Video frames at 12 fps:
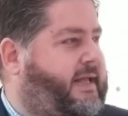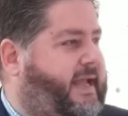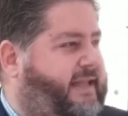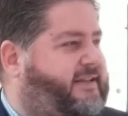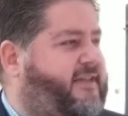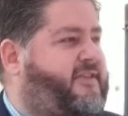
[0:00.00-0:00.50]

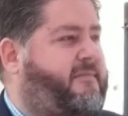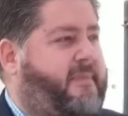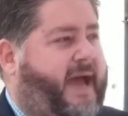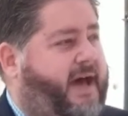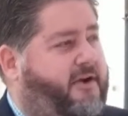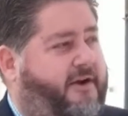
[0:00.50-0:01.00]
It doesn't
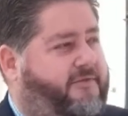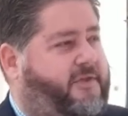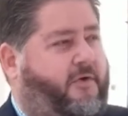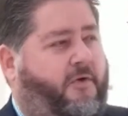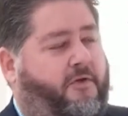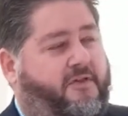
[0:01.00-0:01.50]
matter if
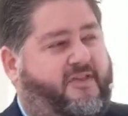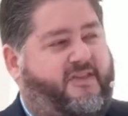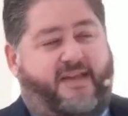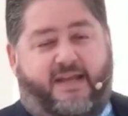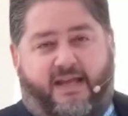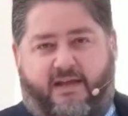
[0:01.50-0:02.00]
the whole
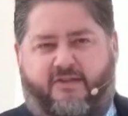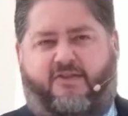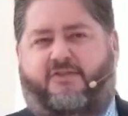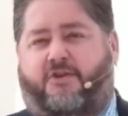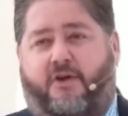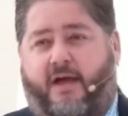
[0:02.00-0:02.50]
city is
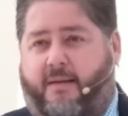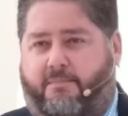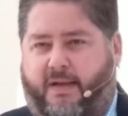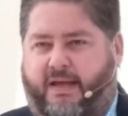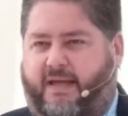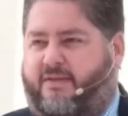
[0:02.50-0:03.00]
stirred up
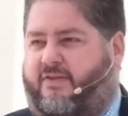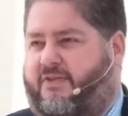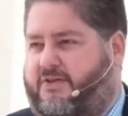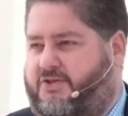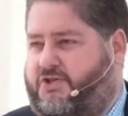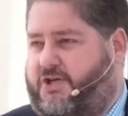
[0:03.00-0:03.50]
against
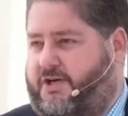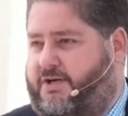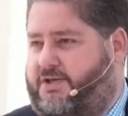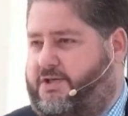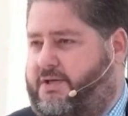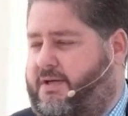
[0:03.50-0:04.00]
this
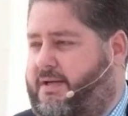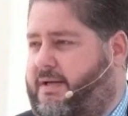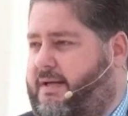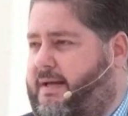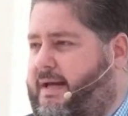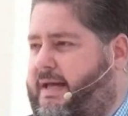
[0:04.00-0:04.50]
church.
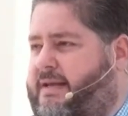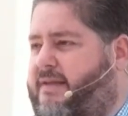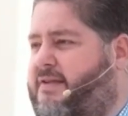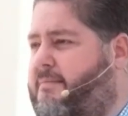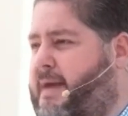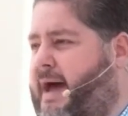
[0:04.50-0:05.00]
It
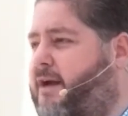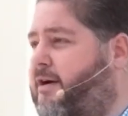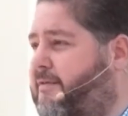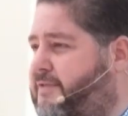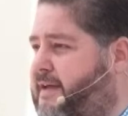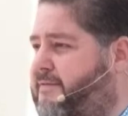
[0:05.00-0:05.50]
doesn't matter
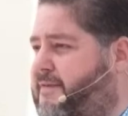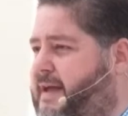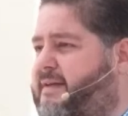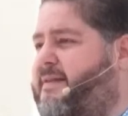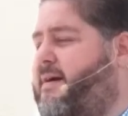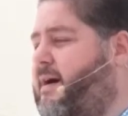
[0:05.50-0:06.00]
if they
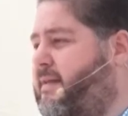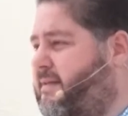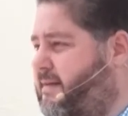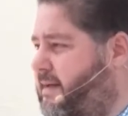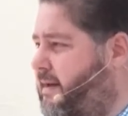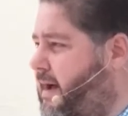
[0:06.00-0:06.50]
face
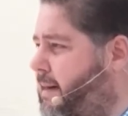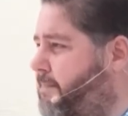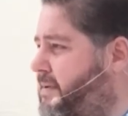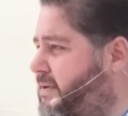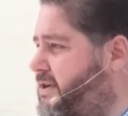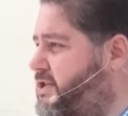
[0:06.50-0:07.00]
constant
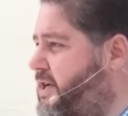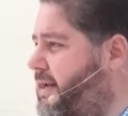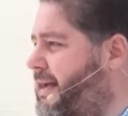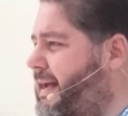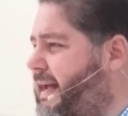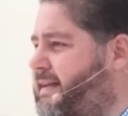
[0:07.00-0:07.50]
opposition.
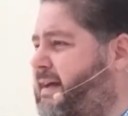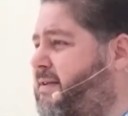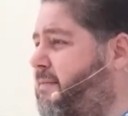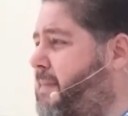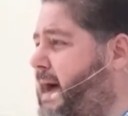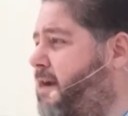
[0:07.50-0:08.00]
It
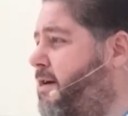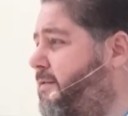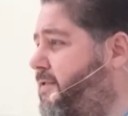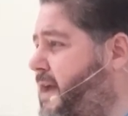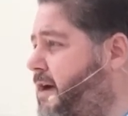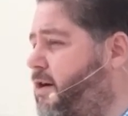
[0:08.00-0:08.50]
doesn't matter
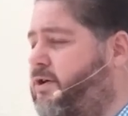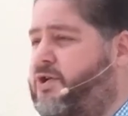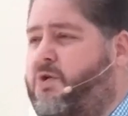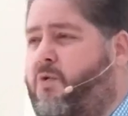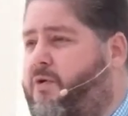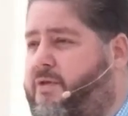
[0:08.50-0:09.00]
if they are
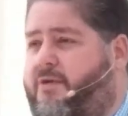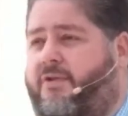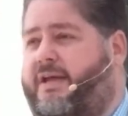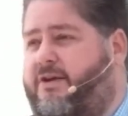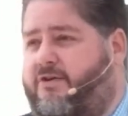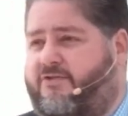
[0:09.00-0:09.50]
new or their
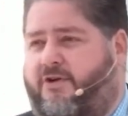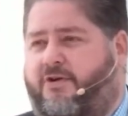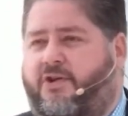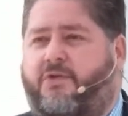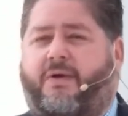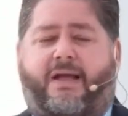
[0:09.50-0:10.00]
leaders are new.